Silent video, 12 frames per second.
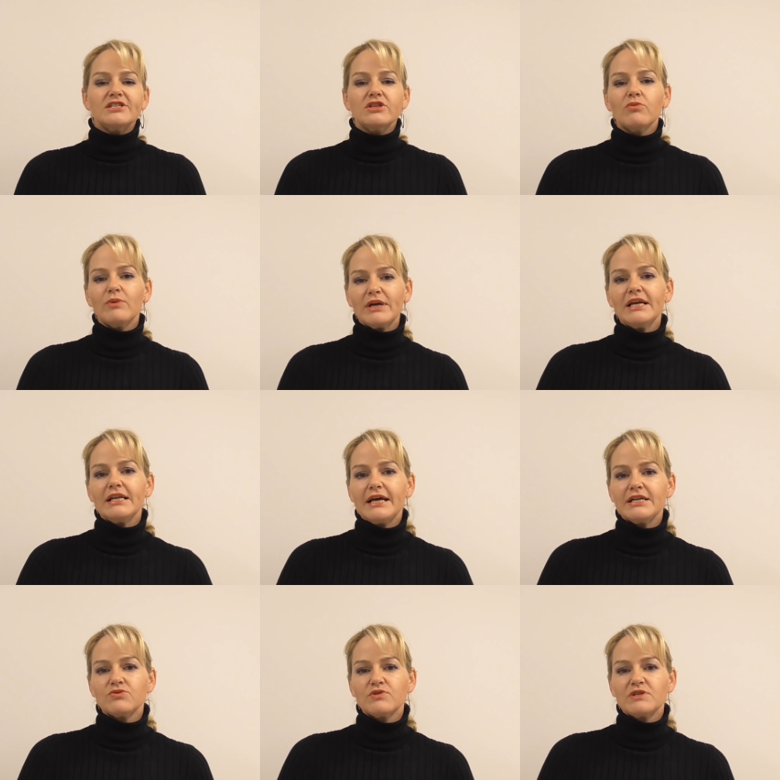It's the
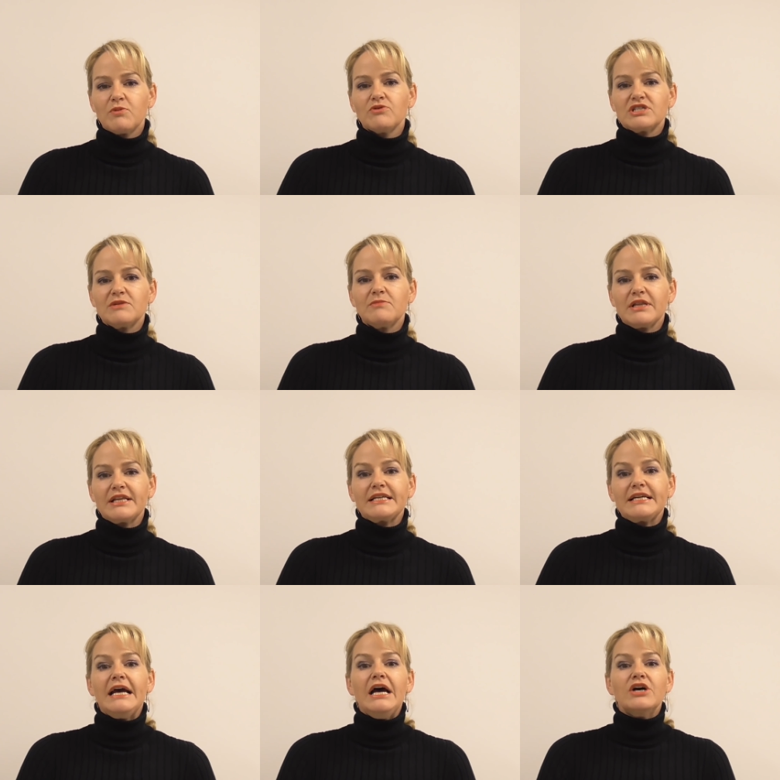regulator's
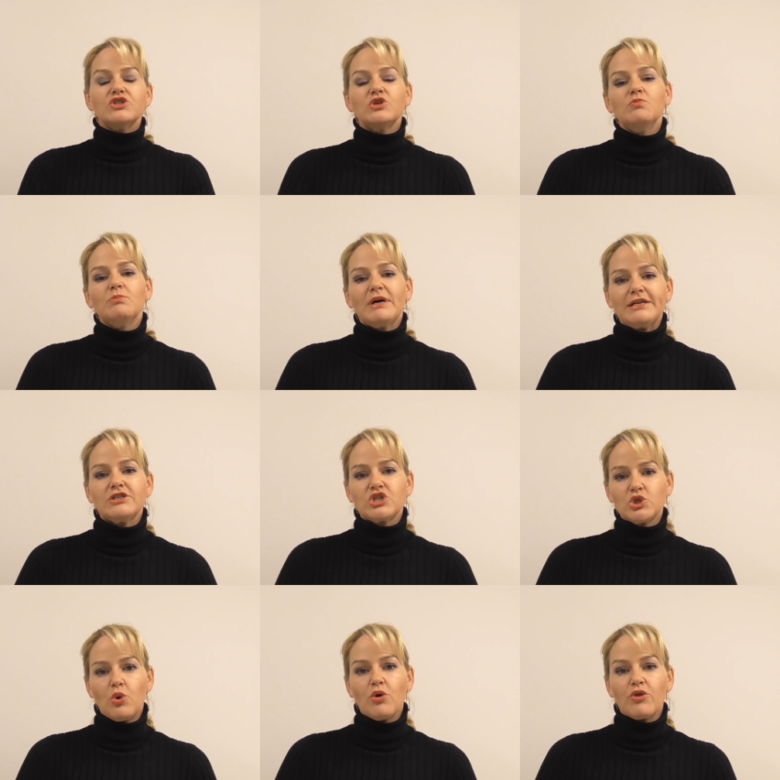responsibility to make
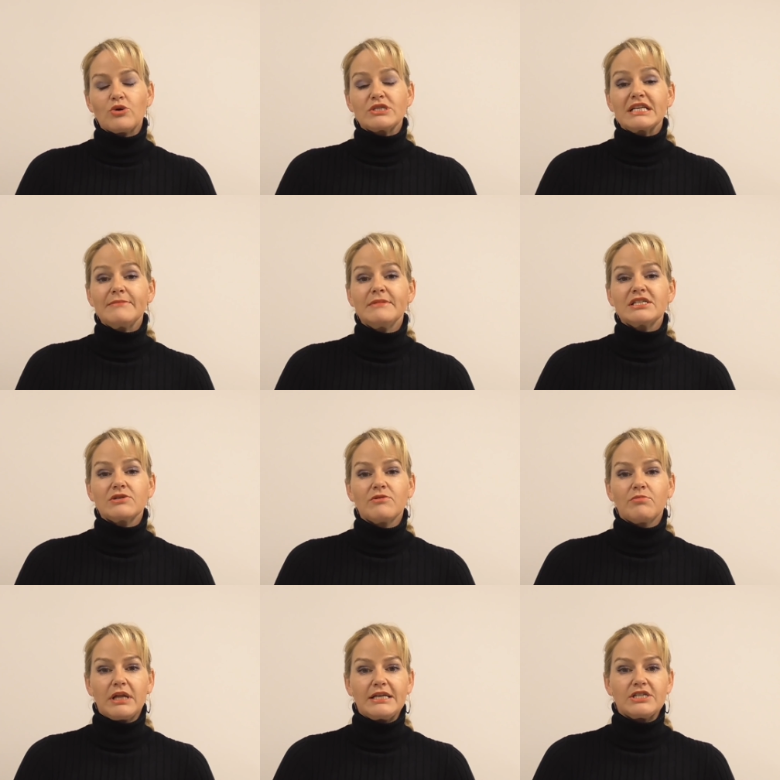sure those limits
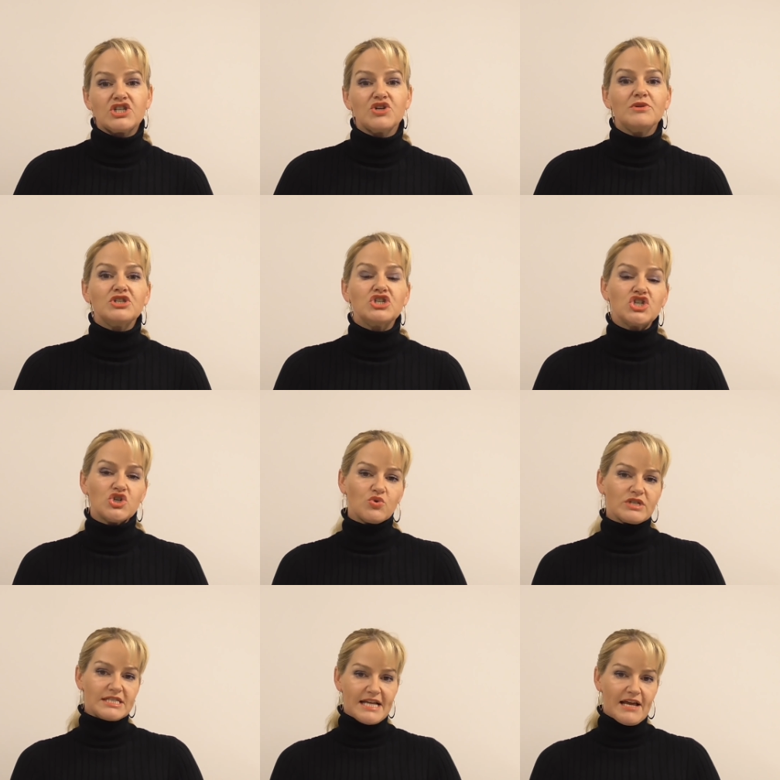are in place to
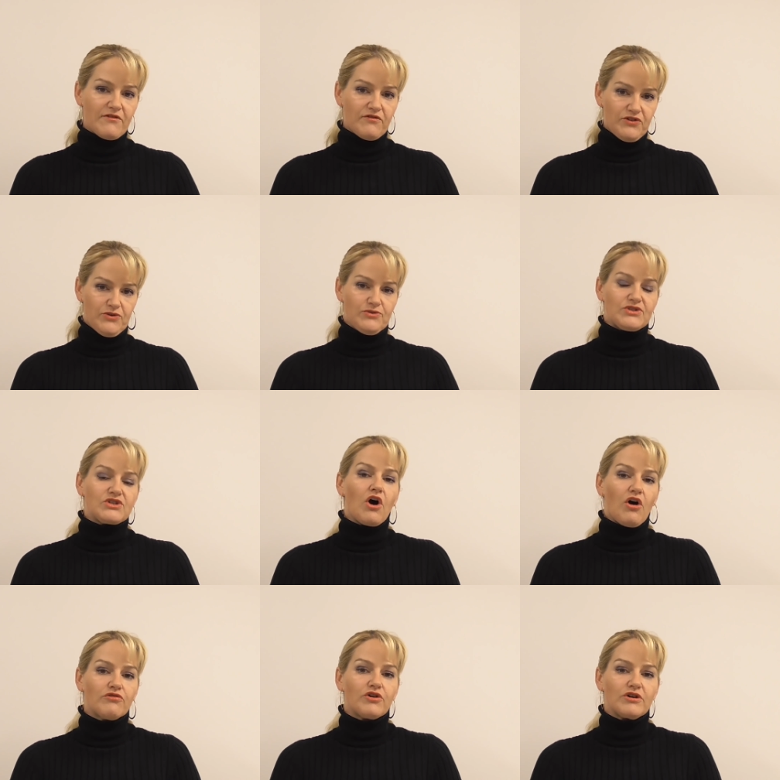ensure safe
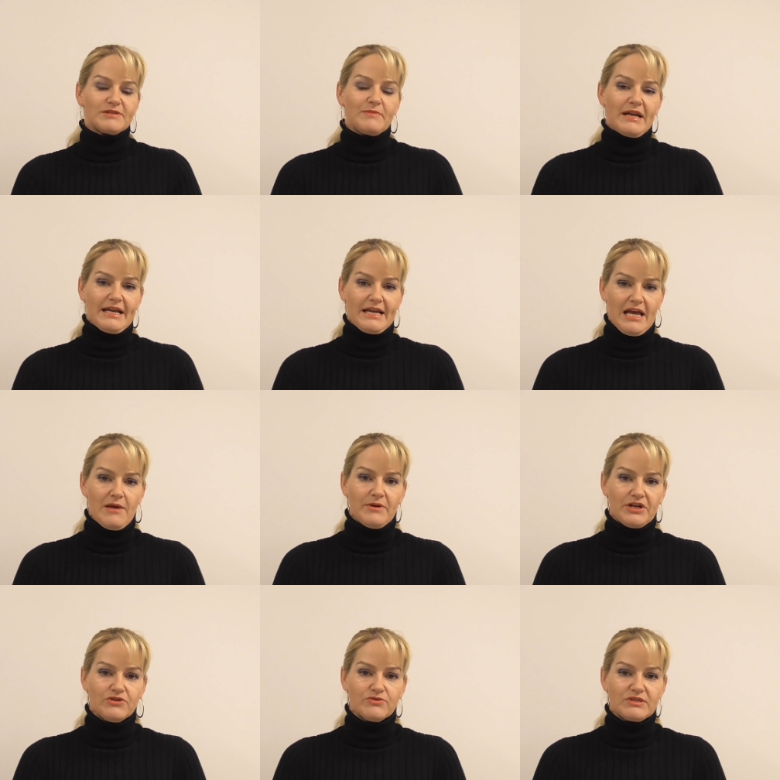use of cosmetic
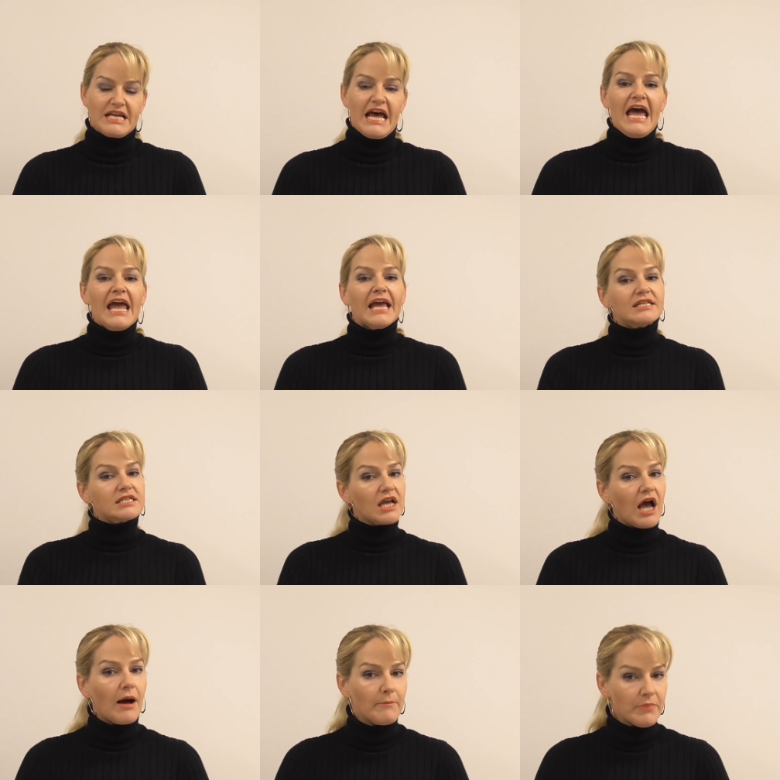chemicals. It's
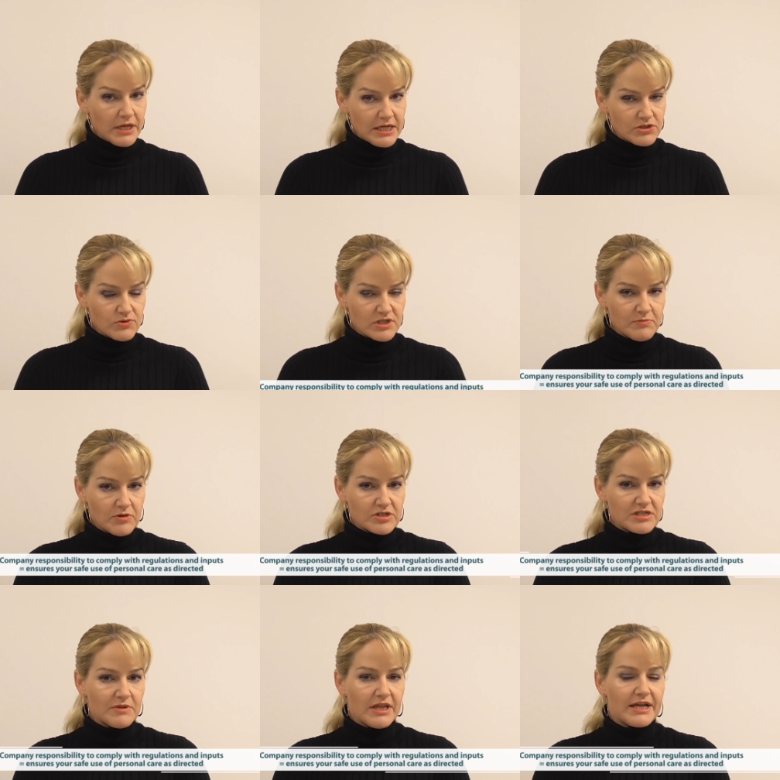a company's
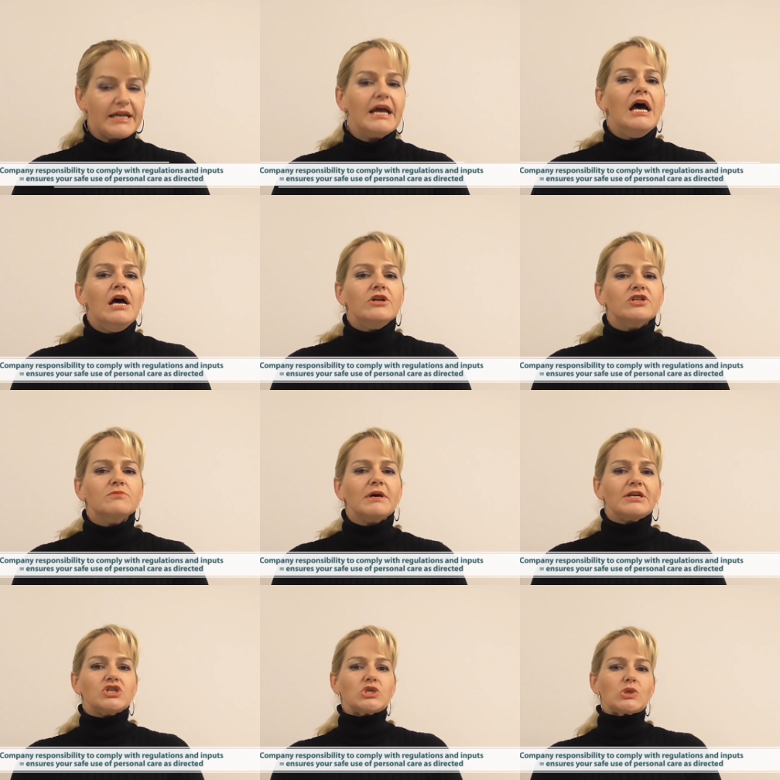responsibility to
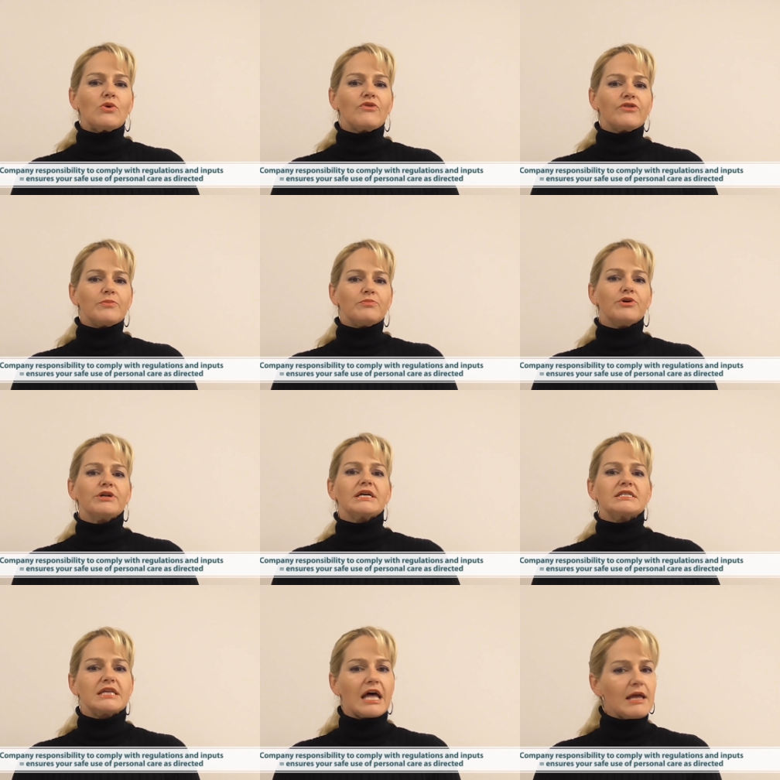make sure that the
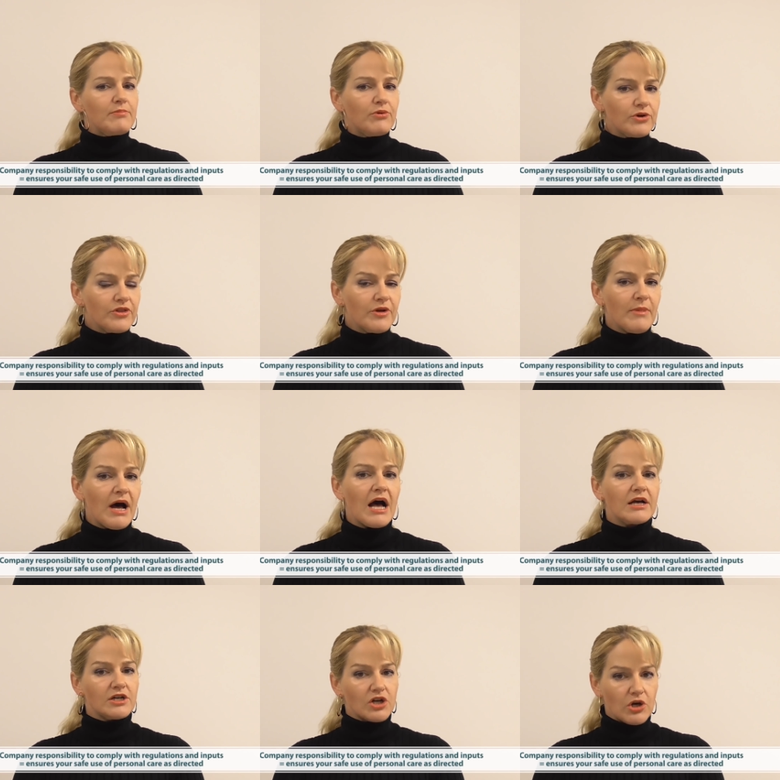products they put on the
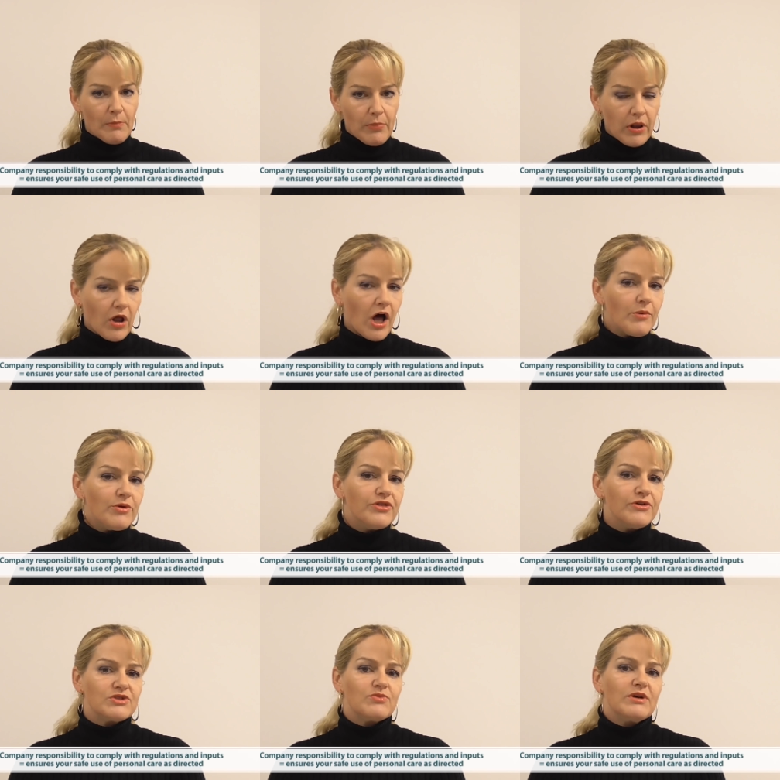market comply
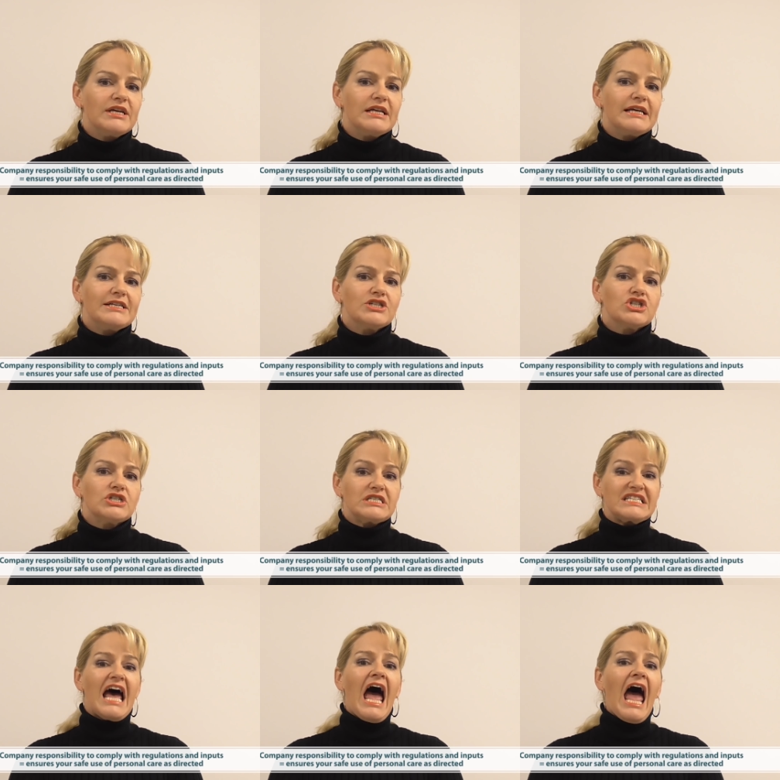with those
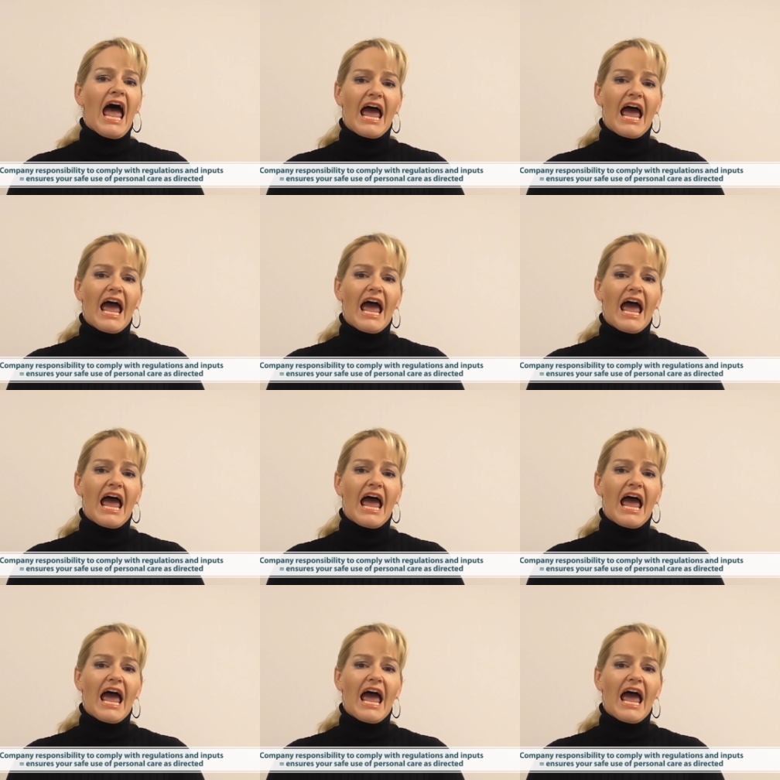regulations